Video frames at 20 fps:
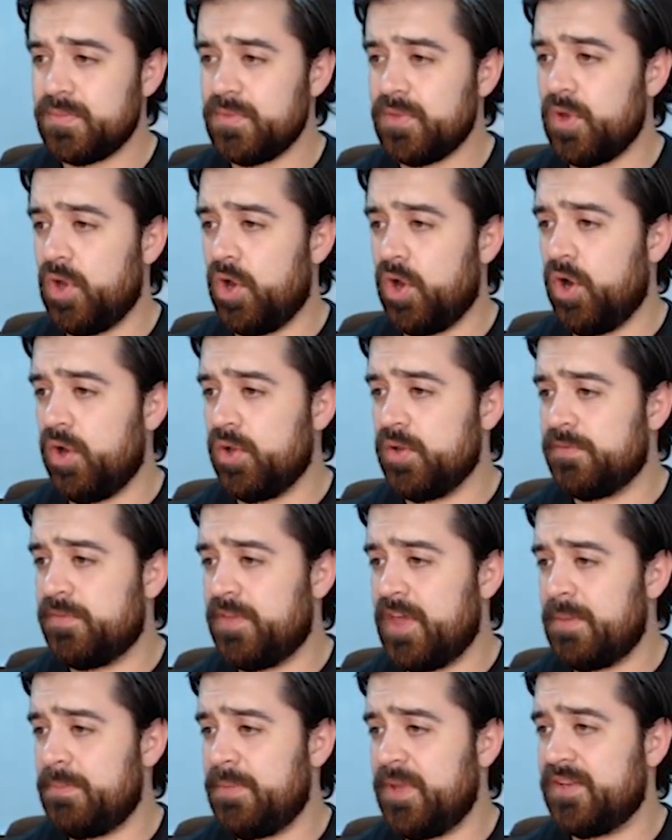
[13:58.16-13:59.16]
All of
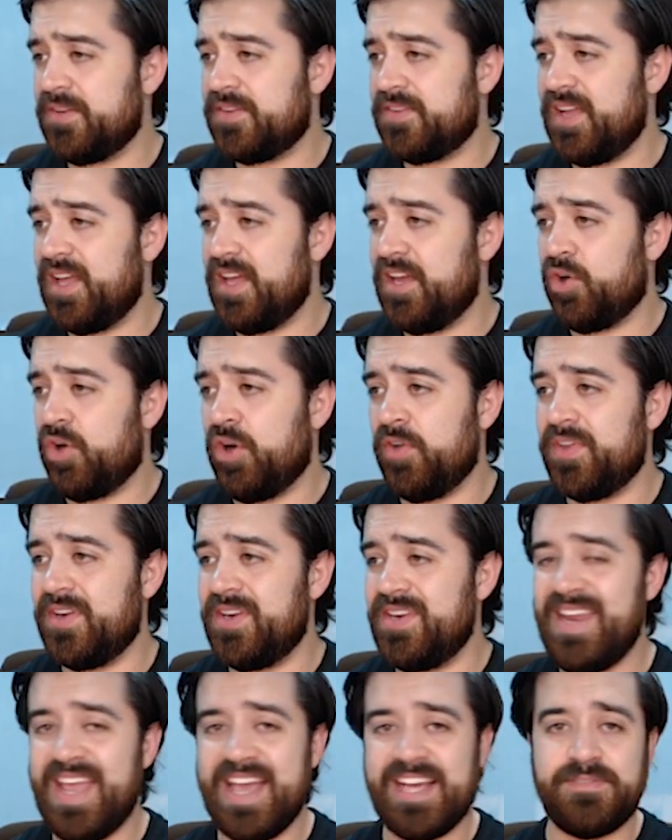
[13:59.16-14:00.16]
that being said, on the
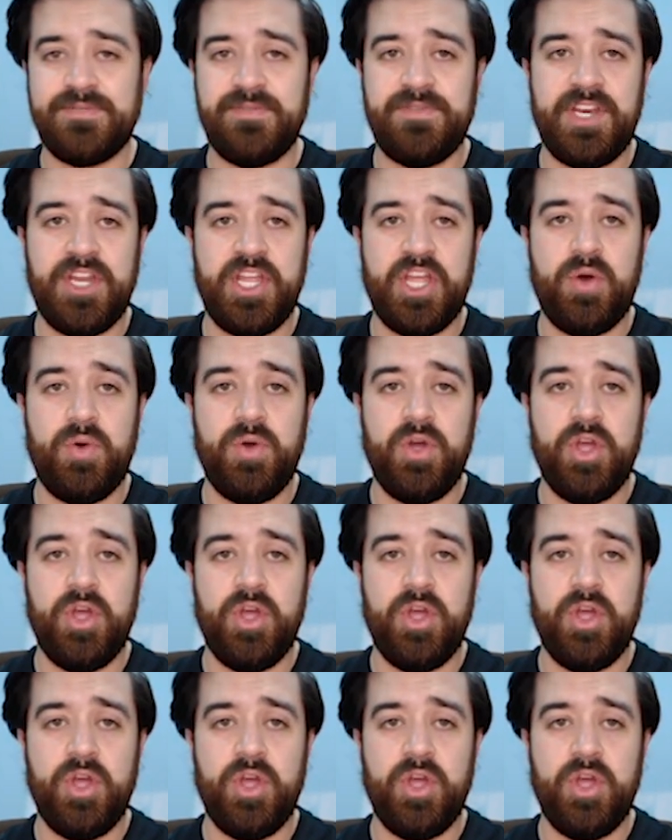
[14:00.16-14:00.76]
next video,